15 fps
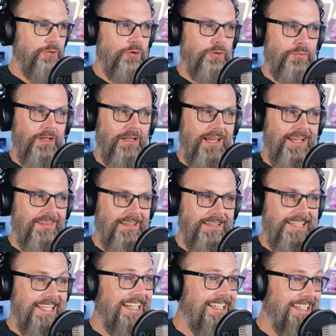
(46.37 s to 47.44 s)
I told her
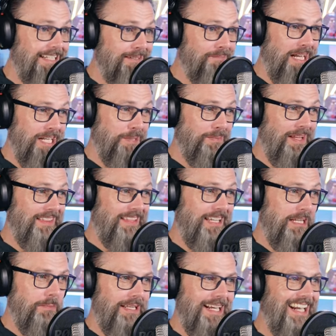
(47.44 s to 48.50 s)
politely that it didn't match
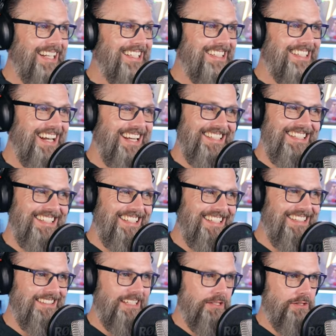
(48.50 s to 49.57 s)
my theme and I did not
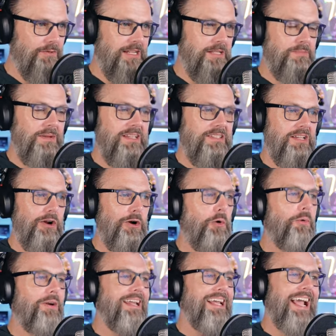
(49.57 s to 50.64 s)
need this dress because
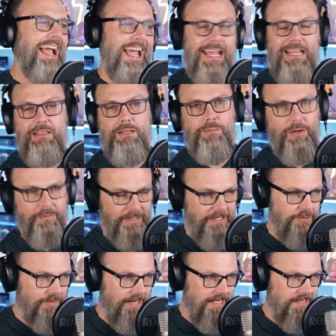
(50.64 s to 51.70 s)
I already have the
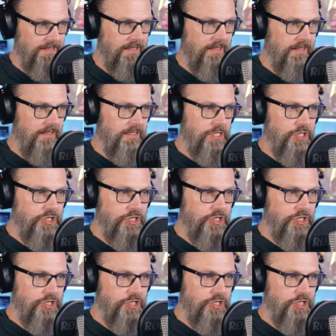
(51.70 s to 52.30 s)
perfect dress.